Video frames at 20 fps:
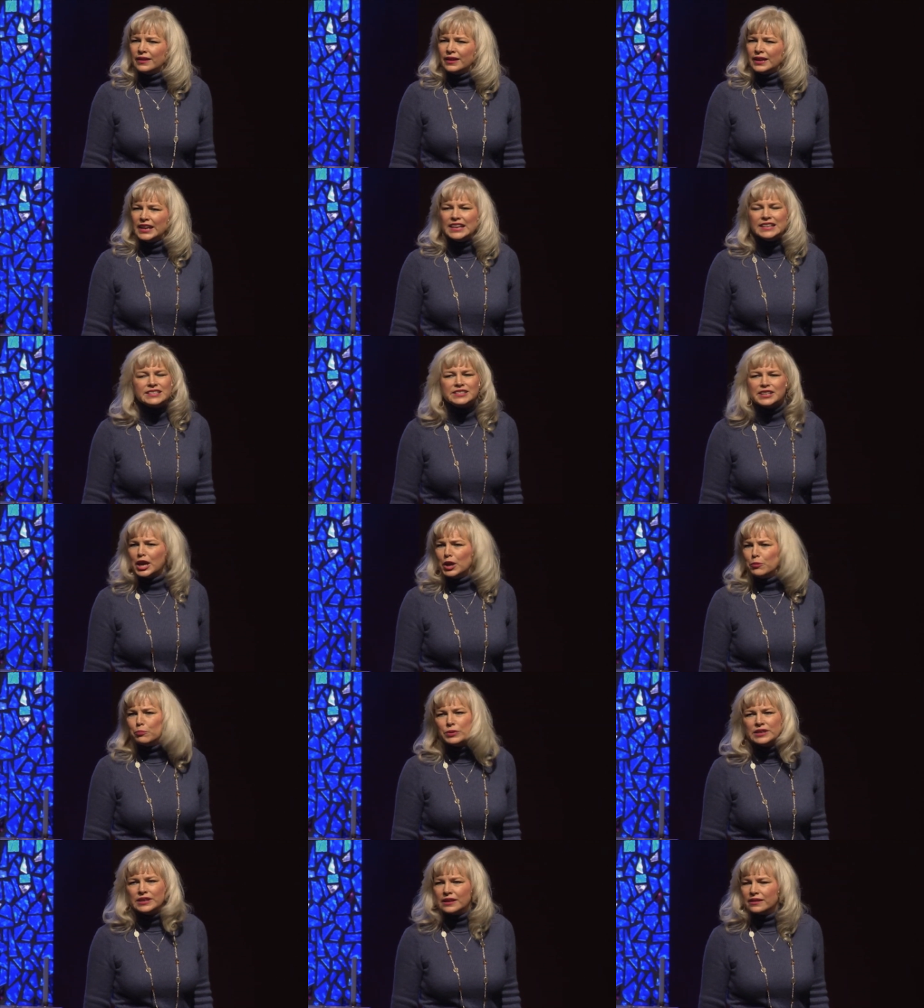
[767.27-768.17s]
He's
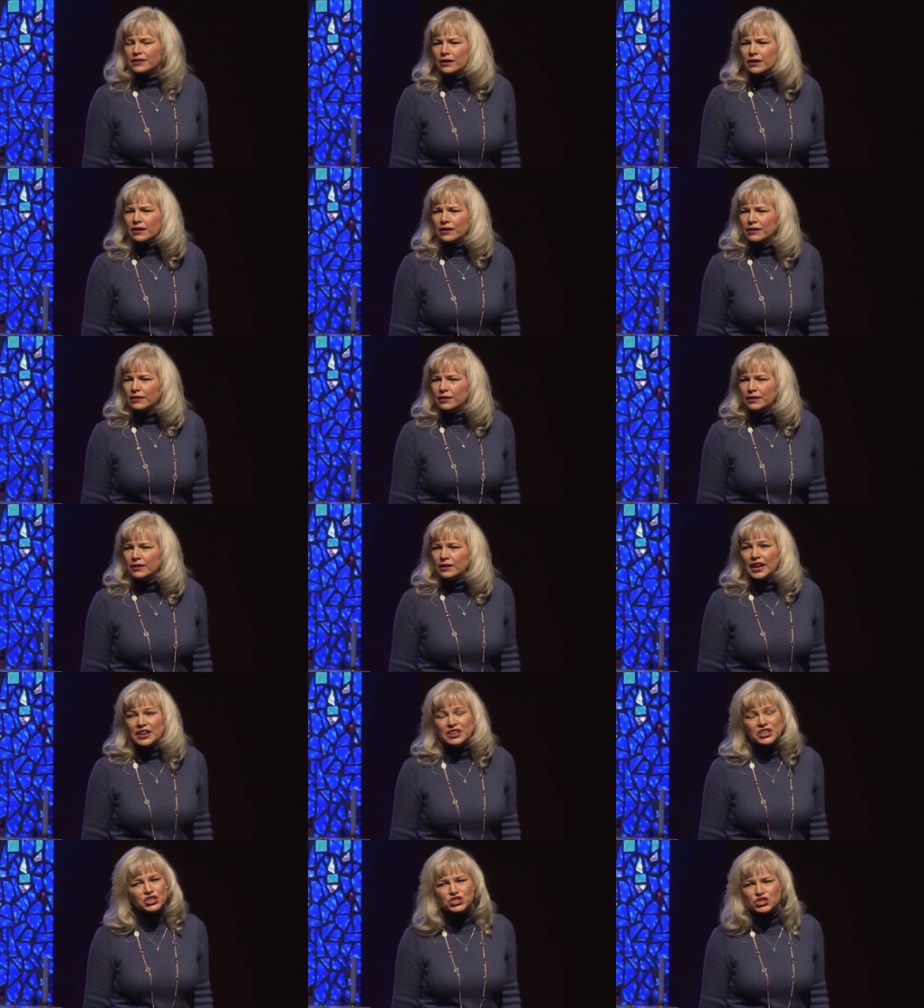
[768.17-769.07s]
keeping you there,
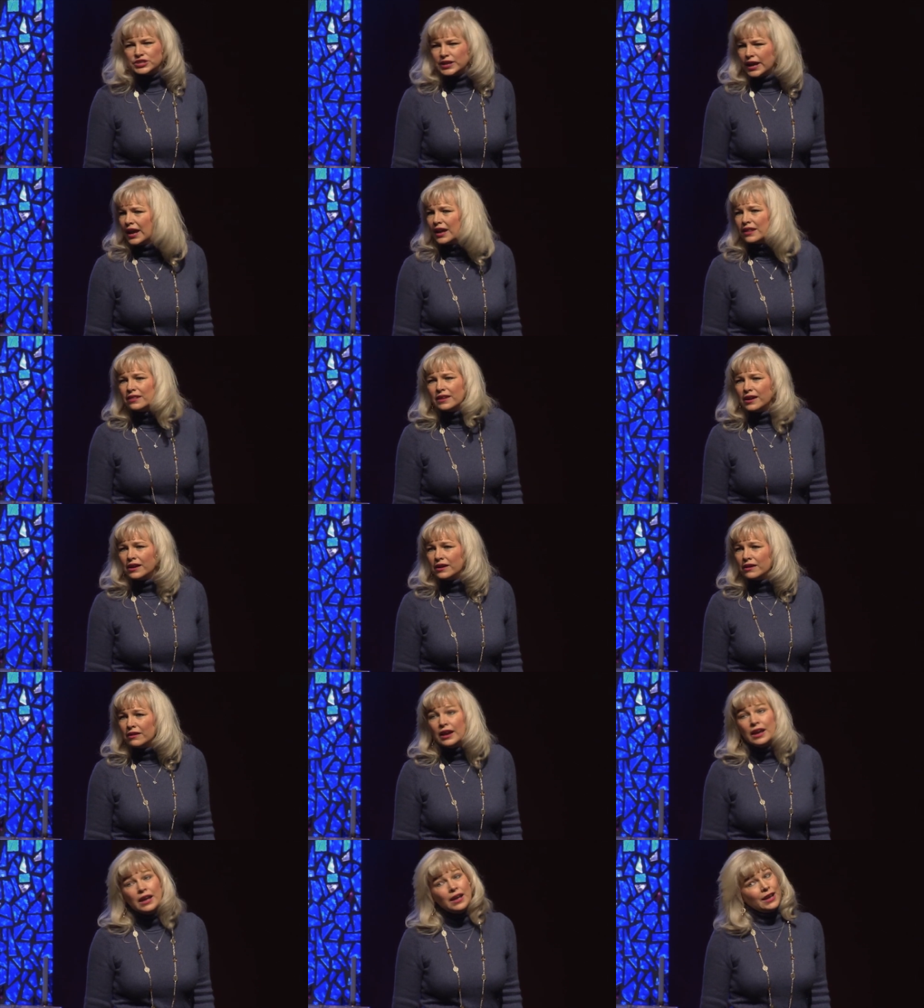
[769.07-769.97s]
and you're staying there,
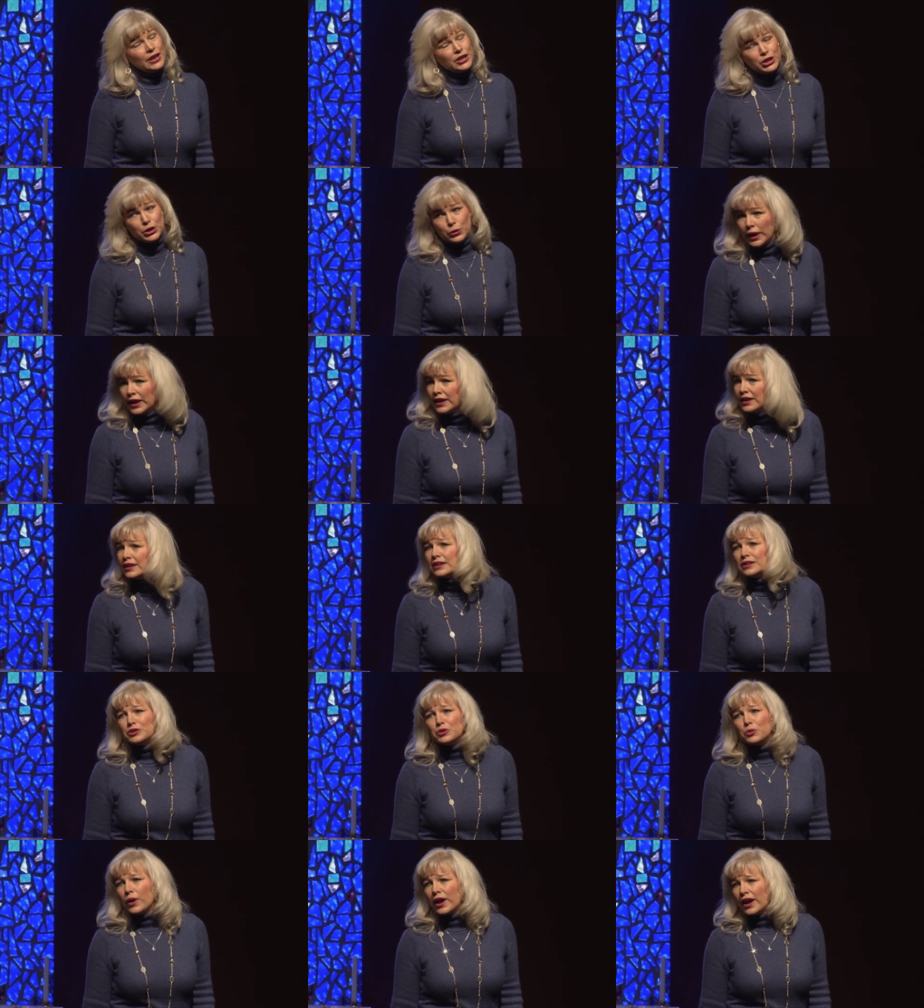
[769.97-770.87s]
and you ain't
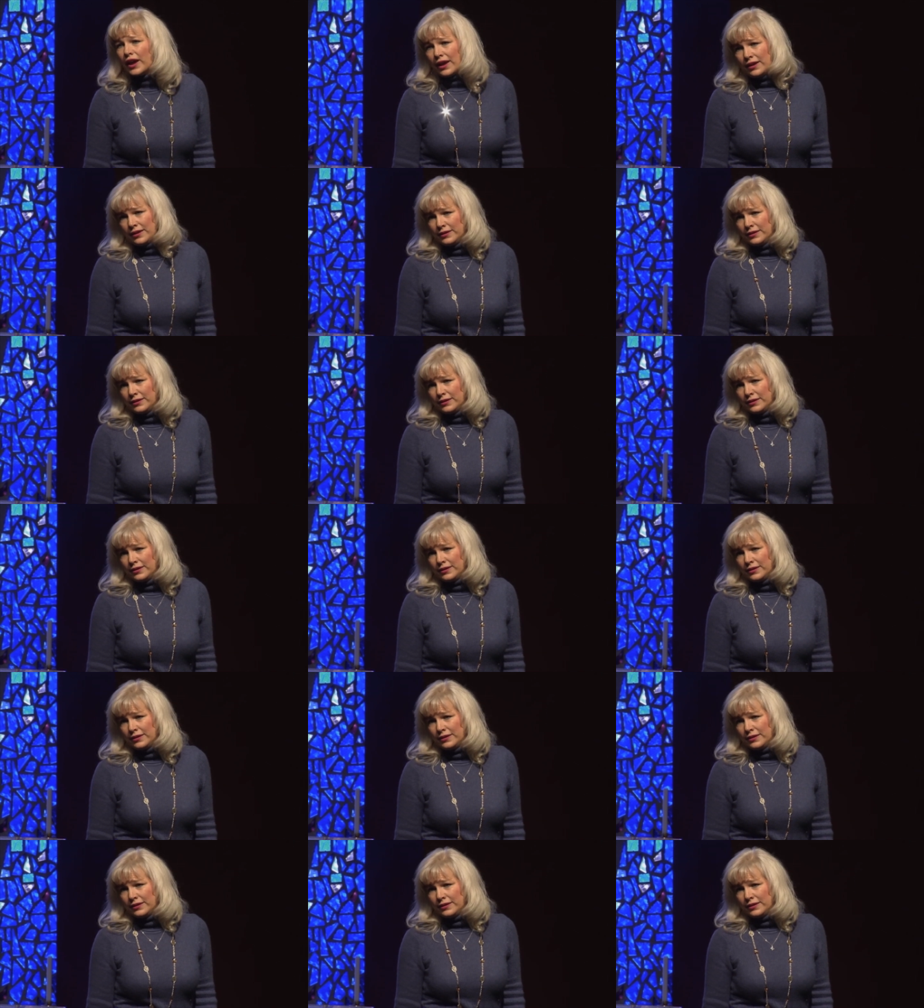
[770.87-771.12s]
getting away.